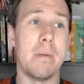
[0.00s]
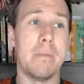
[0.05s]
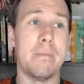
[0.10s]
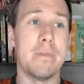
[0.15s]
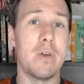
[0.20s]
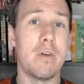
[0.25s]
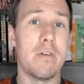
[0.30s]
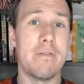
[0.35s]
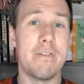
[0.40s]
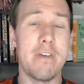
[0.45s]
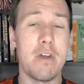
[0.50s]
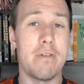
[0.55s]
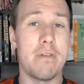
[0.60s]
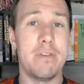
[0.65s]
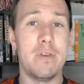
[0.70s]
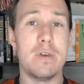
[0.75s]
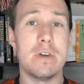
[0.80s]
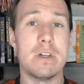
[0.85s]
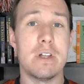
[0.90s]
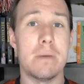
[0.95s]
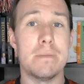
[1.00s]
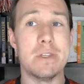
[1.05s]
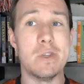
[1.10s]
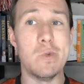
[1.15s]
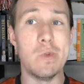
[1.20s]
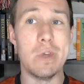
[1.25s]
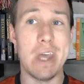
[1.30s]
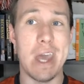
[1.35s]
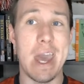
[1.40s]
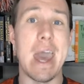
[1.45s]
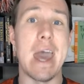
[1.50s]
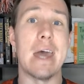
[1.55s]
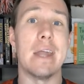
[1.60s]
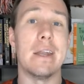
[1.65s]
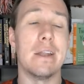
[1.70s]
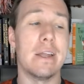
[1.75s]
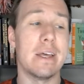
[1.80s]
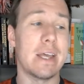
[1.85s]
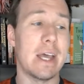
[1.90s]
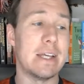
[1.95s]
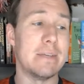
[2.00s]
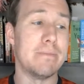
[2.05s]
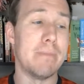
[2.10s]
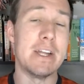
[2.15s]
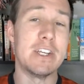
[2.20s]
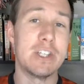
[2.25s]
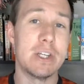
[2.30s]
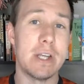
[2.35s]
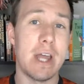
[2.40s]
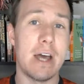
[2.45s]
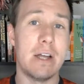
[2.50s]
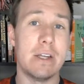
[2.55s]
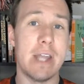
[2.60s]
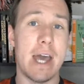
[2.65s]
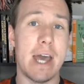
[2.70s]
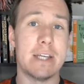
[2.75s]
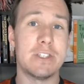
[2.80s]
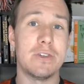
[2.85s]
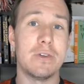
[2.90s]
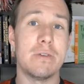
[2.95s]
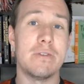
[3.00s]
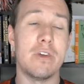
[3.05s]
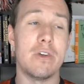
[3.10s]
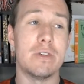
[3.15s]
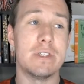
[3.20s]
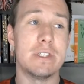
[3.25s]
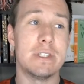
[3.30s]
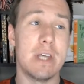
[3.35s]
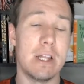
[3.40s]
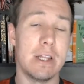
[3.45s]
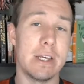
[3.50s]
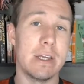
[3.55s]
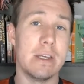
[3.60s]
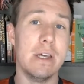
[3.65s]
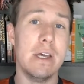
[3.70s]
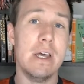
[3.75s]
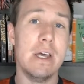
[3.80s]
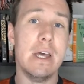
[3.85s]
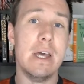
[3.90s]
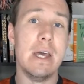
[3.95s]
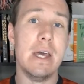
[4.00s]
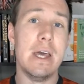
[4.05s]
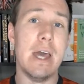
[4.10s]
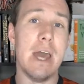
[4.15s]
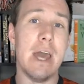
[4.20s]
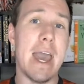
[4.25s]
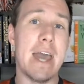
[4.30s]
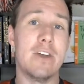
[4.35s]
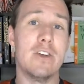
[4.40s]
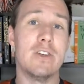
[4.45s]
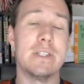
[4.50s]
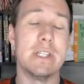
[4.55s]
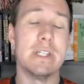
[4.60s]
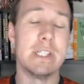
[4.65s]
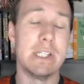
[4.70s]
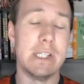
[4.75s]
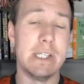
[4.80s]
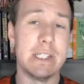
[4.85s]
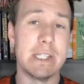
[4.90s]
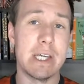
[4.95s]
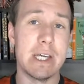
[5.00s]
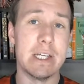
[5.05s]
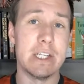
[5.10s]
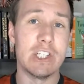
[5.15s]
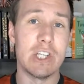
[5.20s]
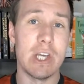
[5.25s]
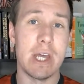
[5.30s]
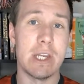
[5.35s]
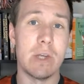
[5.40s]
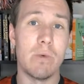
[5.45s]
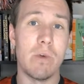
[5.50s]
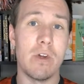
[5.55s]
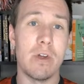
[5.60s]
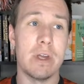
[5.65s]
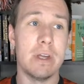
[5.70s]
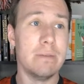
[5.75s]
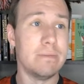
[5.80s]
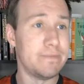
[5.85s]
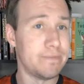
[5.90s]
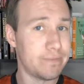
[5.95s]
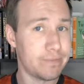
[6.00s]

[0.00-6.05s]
There are very few clubs who can. Like I mentioned, Al Nassr, they're selling Anderson Talisca in January.